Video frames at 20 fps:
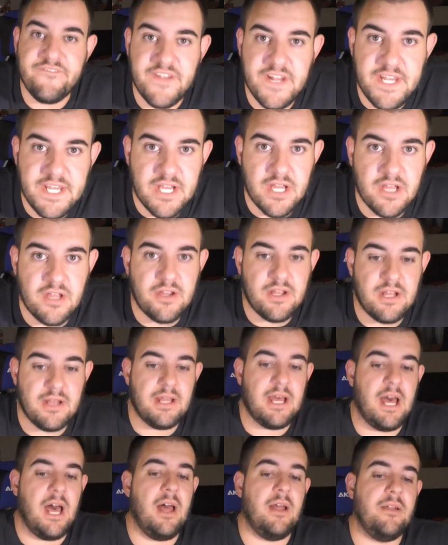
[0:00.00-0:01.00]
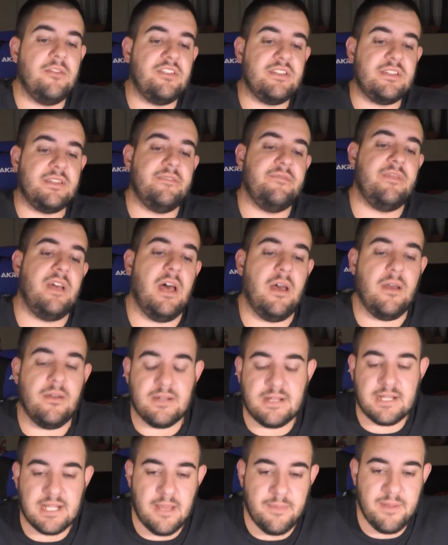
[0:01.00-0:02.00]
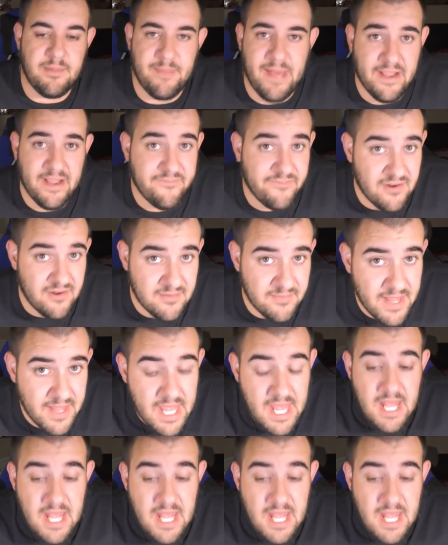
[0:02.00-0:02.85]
video, coming back from